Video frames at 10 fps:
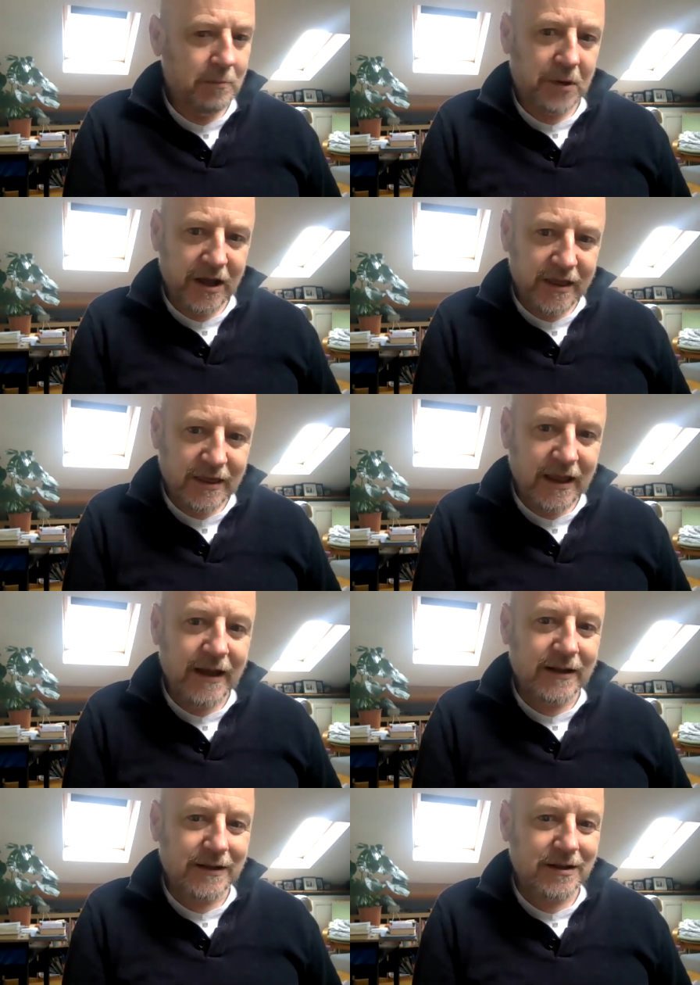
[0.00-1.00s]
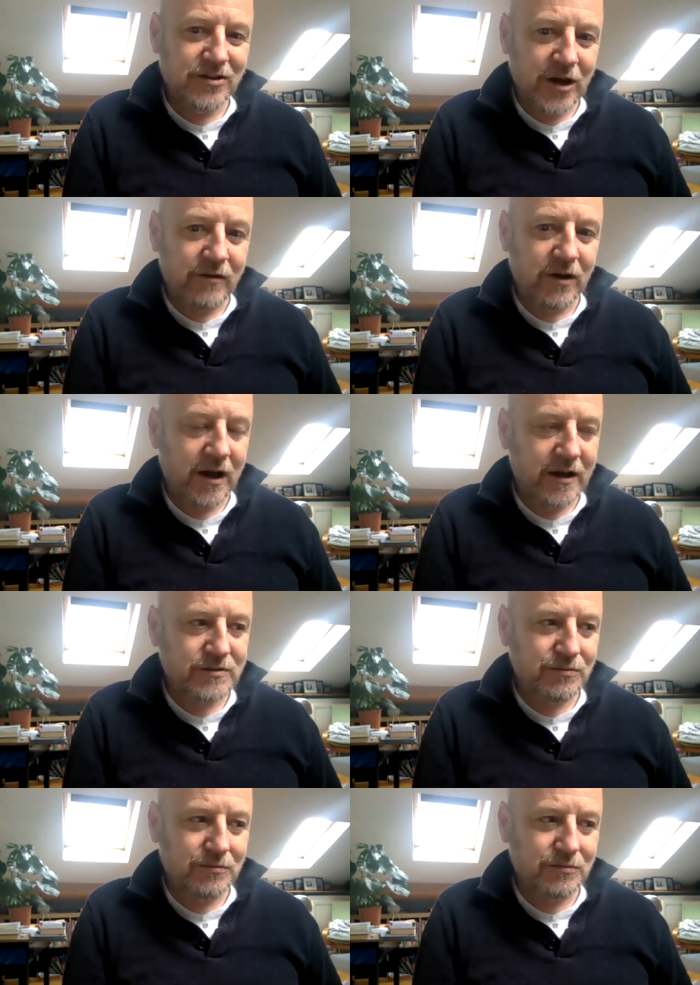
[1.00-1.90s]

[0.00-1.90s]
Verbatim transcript: But I think to generalize